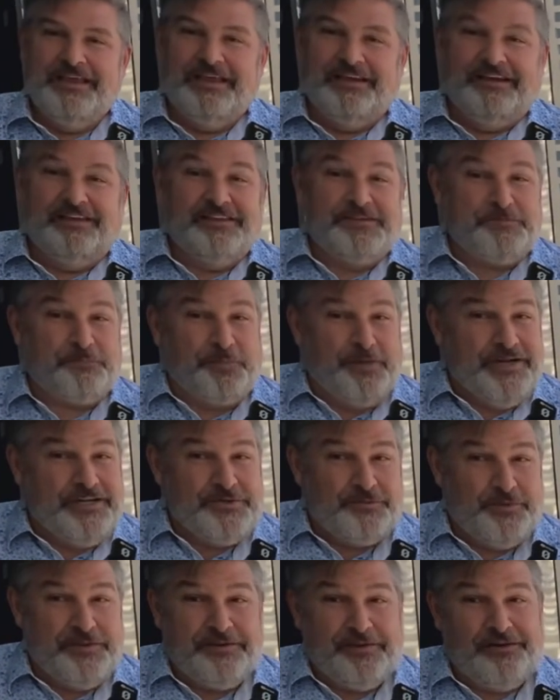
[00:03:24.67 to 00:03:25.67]
Now, this
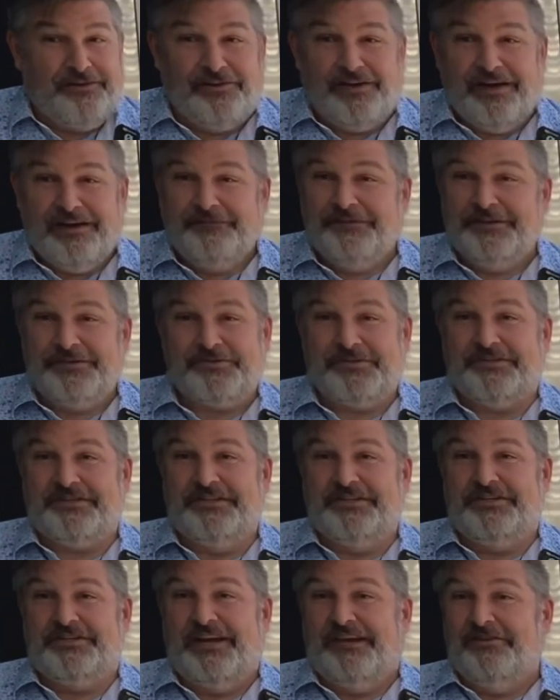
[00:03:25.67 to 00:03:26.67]
brings with it a lot of
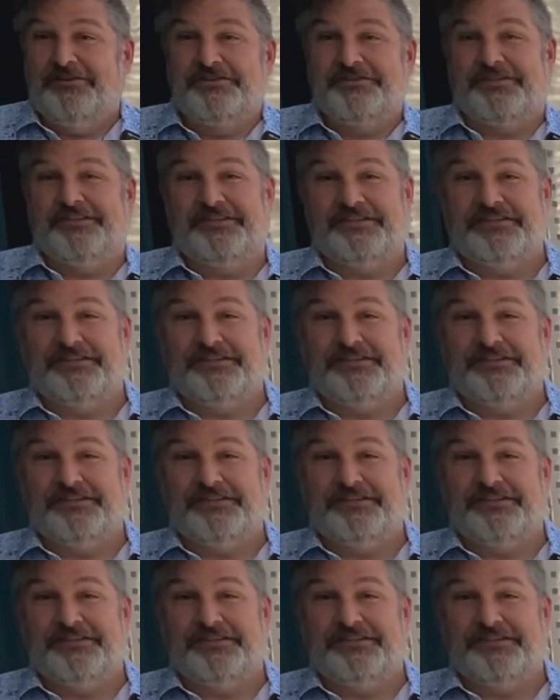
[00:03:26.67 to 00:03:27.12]
interesting challenges.